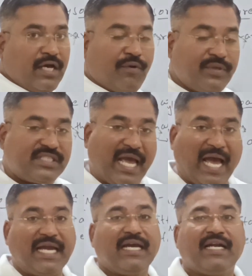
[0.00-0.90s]
which
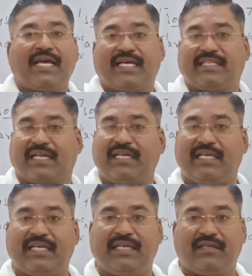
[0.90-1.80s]
angered Hyder
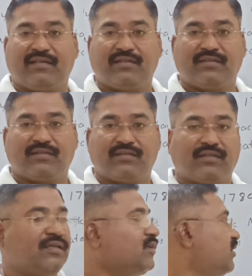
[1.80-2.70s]
Ali
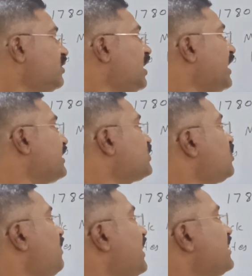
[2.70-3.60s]
against
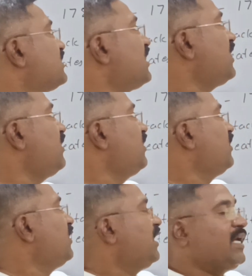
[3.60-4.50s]
whom? Against the
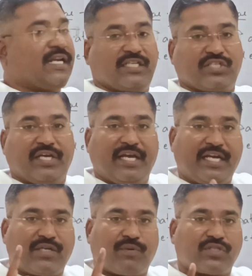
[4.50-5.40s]
English.
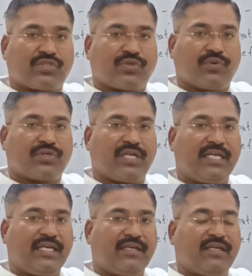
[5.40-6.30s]
It was
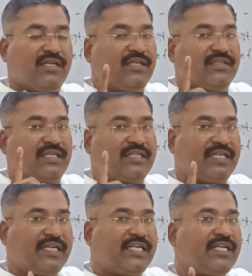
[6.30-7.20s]
totally, the
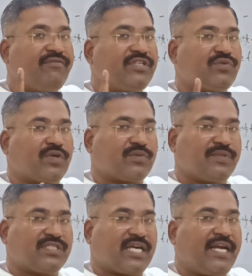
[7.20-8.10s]
treaty which was
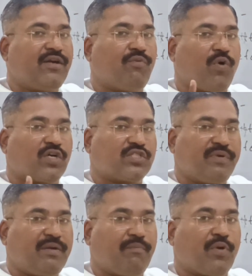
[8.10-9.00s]
been signed was
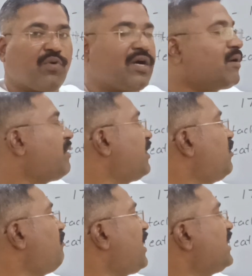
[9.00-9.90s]
been broken by
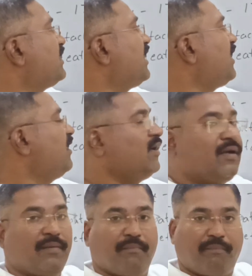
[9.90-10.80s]
whom? By the
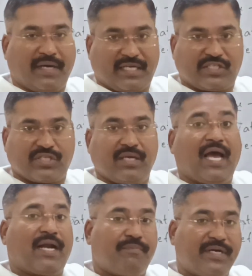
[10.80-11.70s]
British.
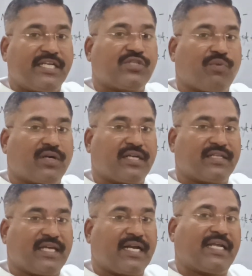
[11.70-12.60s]
And British wanted
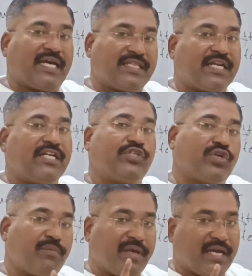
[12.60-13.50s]
that Hyder Ali
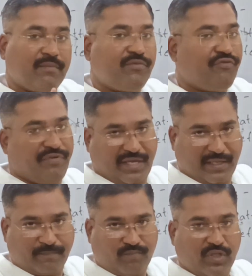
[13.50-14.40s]
should become weak.
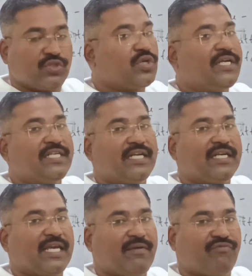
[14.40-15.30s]
So he didn't came